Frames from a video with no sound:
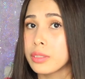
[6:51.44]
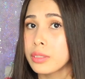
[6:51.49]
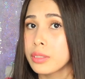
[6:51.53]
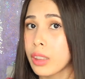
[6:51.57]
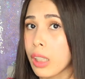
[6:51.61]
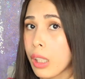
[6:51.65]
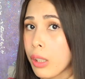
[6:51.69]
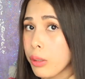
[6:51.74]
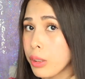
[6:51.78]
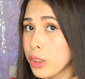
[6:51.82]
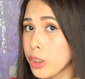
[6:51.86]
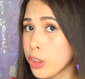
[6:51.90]

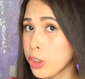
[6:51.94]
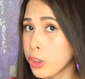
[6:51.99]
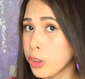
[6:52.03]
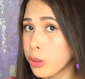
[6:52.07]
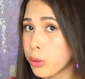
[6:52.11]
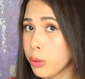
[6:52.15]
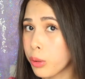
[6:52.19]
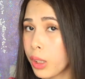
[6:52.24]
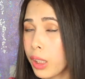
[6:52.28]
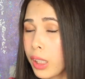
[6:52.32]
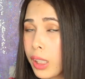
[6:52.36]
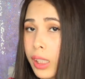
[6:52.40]
now it's
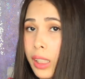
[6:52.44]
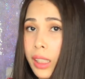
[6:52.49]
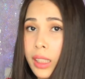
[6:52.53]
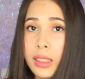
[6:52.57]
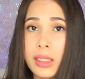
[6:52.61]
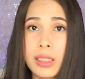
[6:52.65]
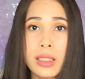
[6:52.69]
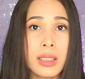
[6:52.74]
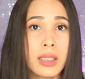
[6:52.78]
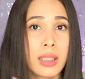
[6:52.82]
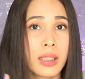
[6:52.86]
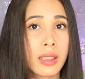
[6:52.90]
straight
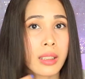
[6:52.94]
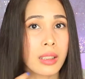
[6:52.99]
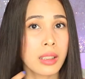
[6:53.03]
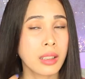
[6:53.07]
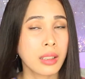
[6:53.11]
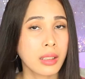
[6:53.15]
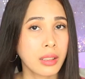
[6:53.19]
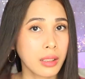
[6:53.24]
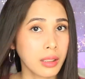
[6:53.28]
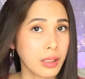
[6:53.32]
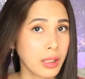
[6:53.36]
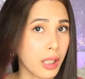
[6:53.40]

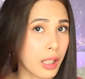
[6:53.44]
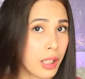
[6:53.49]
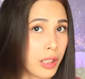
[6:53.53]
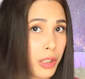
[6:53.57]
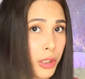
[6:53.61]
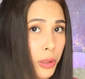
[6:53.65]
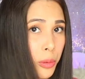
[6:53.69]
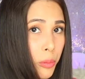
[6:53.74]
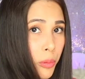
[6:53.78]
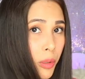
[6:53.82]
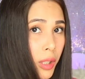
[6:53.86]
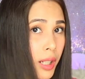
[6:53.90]
the
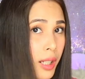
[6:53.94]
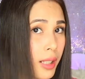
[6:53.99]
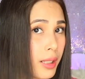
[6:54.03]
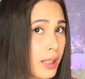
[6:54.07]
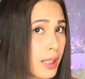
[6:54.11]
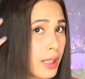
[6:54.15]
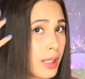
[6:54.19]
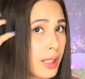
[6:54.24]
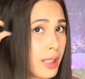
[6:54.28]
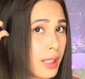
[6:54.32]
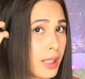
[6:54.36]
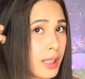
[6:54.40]
other one
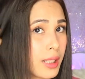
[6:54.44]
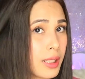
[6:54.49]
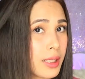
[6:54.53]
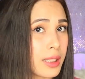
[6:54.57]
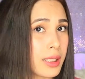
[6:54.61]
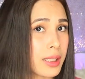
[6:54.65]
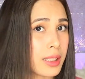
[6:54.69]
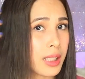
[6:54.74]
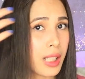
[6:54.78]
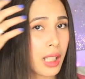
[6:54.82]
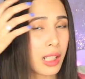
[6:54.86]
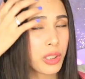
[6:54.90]
is
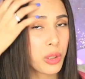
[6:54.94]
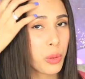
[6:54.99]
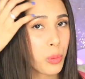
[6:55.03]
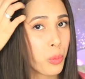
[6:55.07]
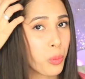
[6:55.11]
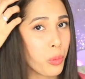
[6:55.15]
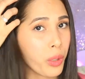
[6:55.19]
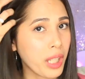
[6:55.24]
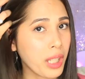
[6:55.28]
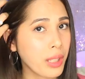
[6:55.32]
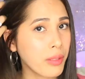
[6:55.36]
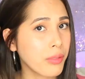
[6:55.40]
kind of
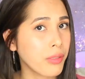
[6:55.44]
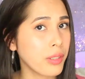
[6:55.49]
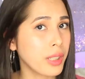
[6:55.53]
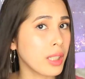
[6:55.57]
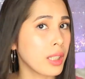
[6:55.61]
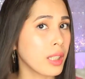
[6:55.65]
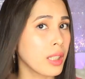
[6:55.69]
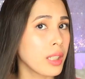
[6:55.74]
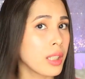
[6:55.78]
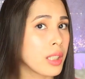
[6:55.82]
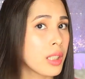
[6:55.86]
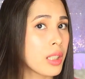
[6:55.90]
wavy